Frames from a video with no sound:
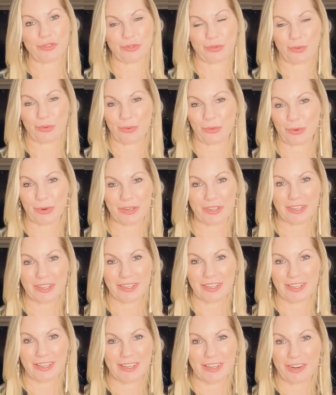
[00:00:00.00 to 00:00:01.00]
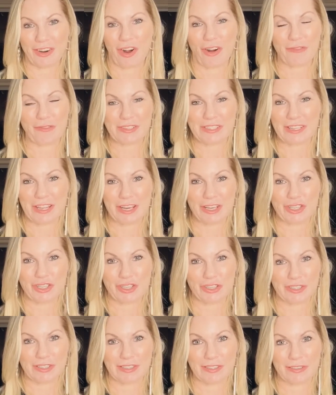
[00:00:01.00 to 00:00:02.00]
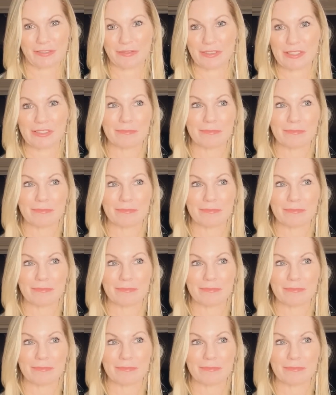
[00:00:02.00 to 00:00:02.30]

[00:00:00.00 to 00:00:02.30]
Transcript: awkward conversations of,